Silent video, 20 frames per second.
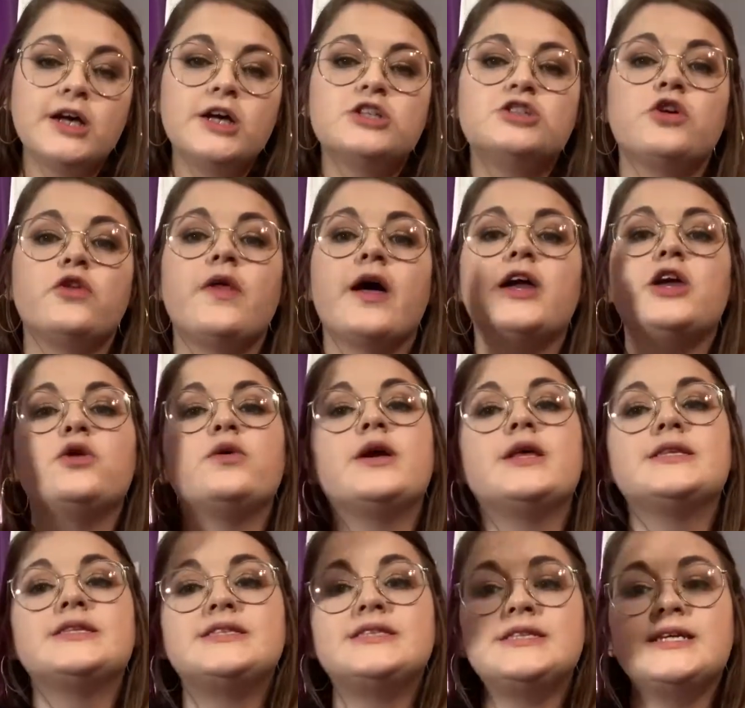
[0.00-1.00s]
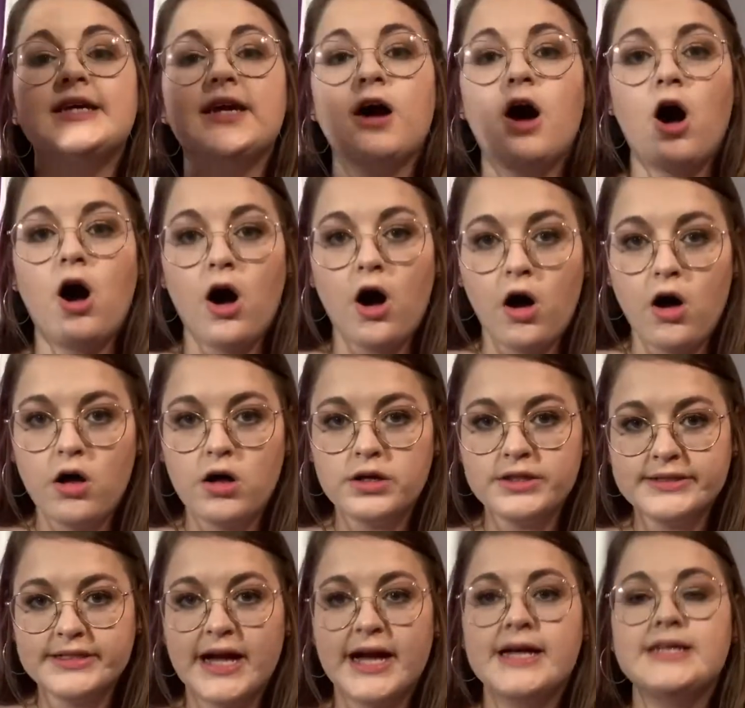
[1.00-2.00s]
so that you can see all
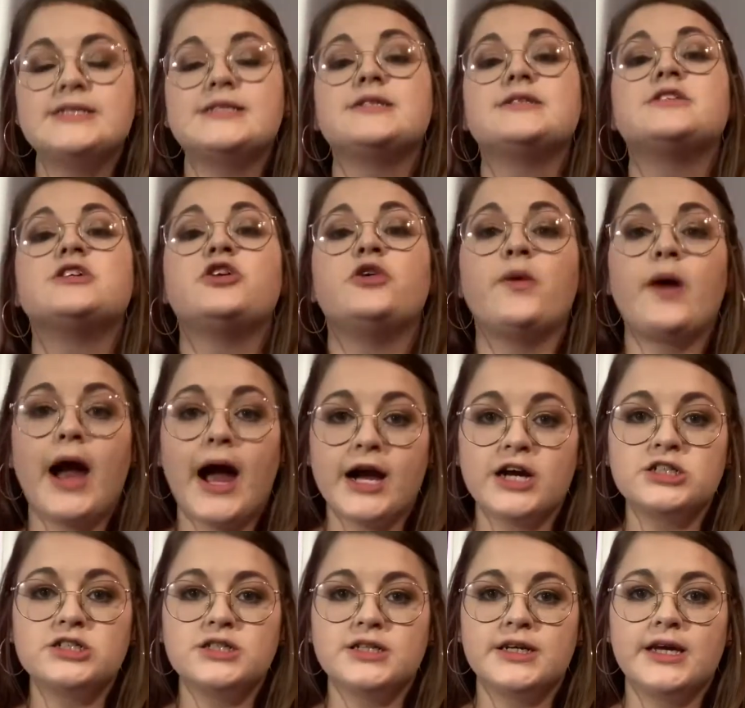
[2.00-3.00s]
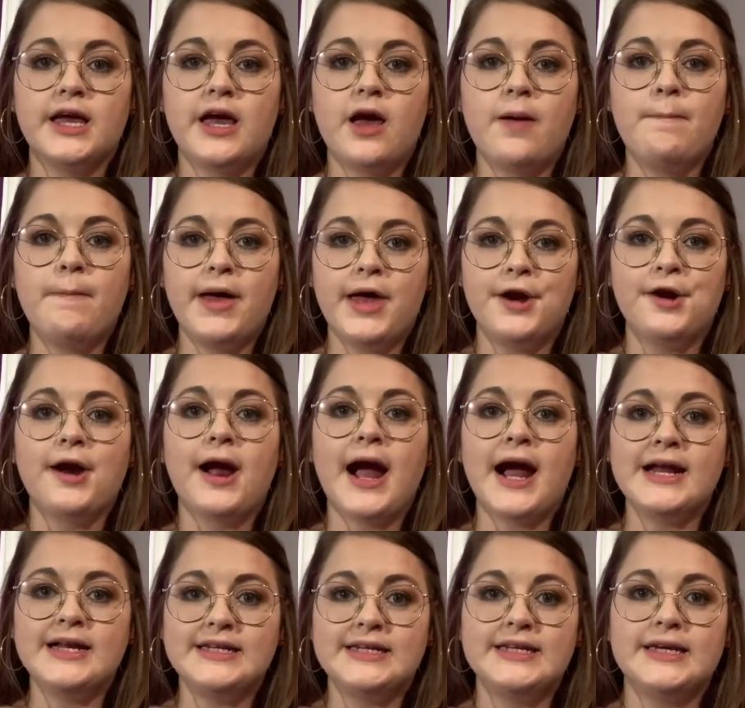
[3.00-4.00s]
sizes and you actually get a better
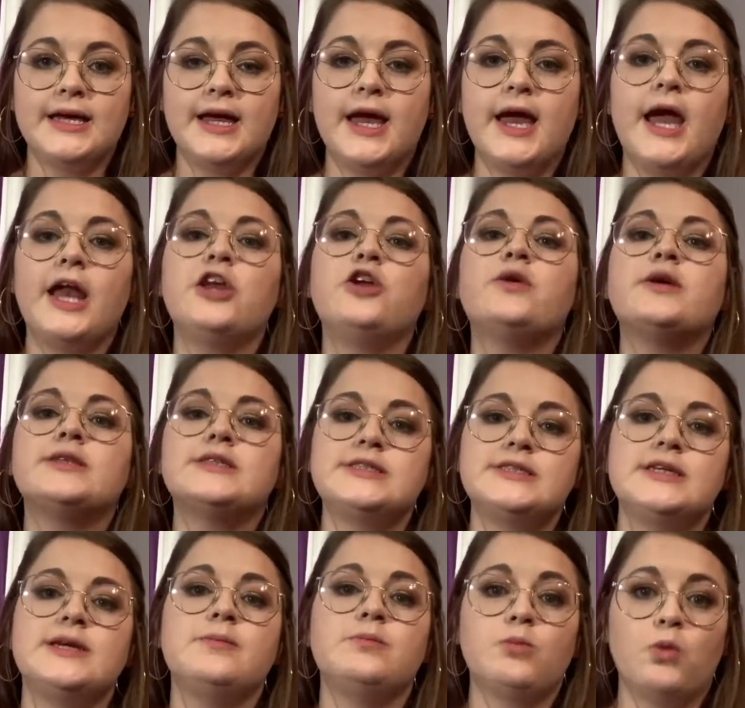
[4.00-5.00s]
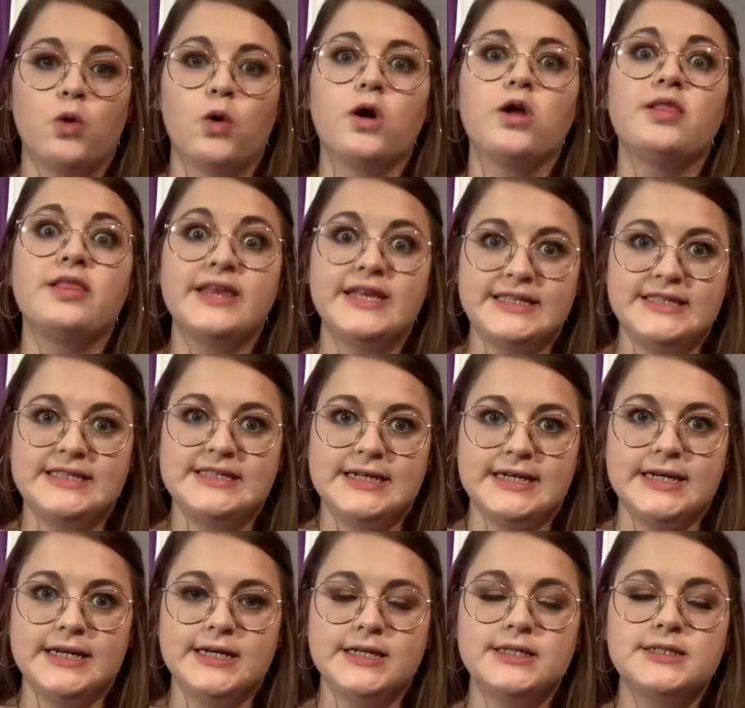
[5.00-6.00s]
idea and you can see more
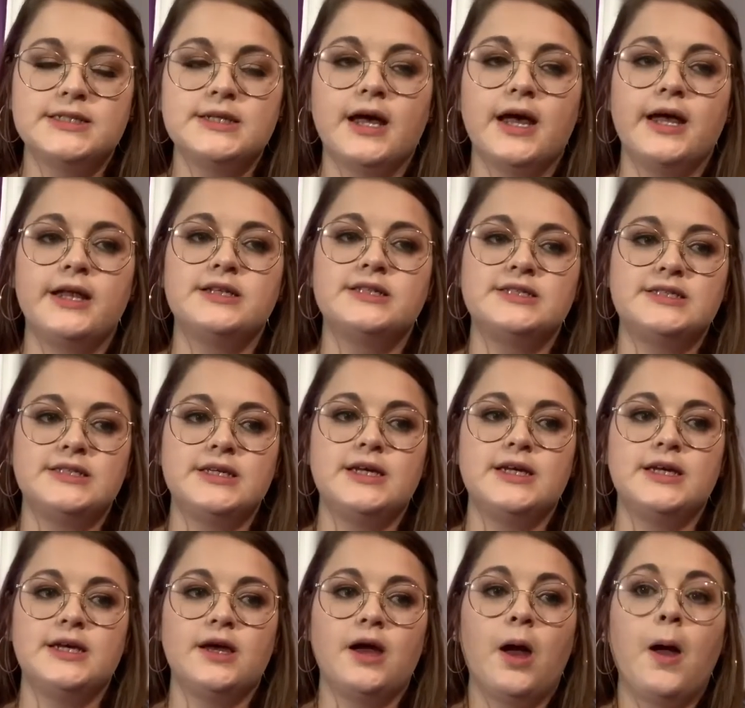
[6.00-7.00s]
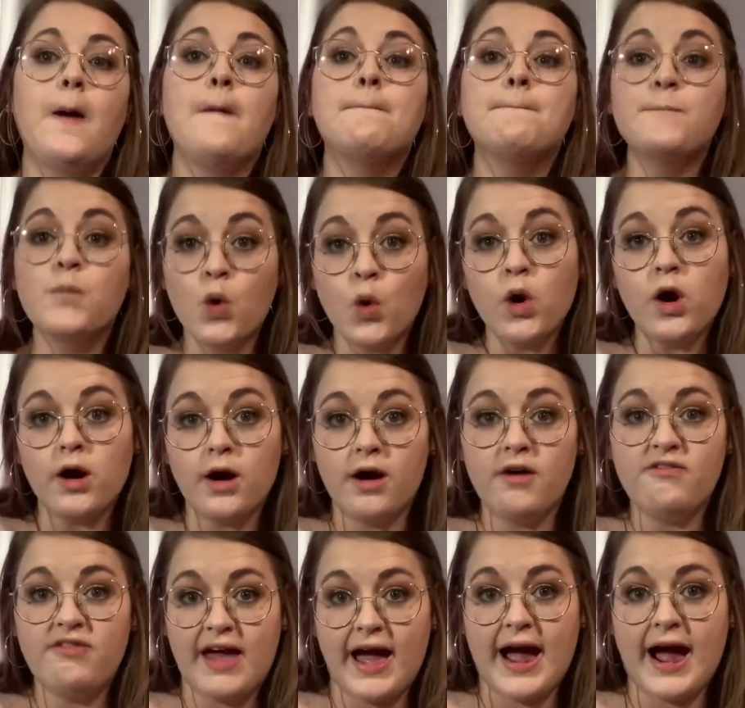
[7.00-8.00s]
listings and see more
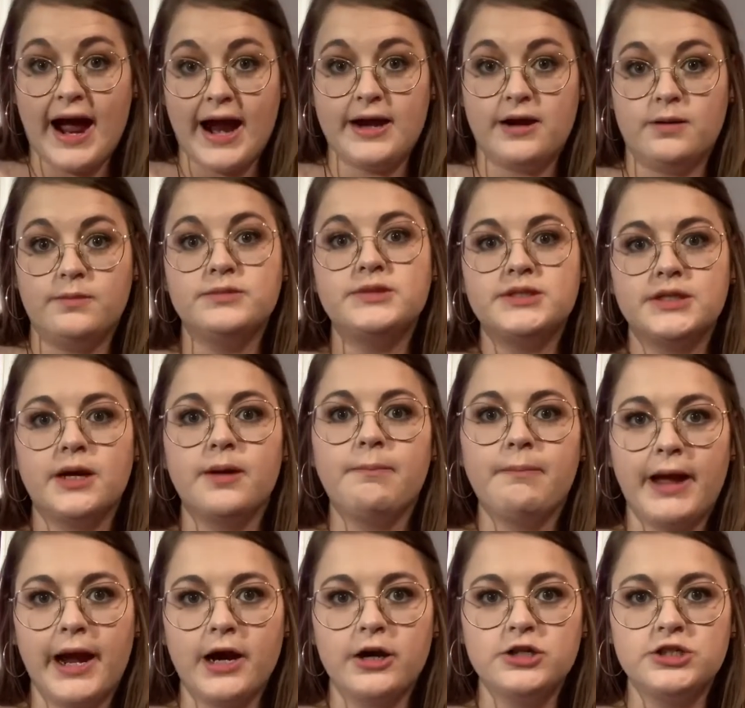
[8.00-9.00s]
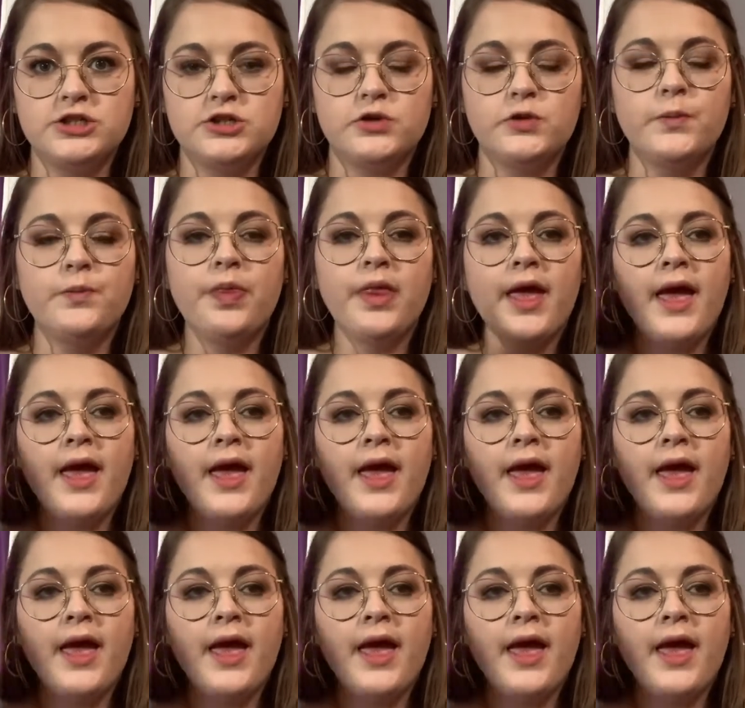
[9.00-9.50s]
of that item to compare to.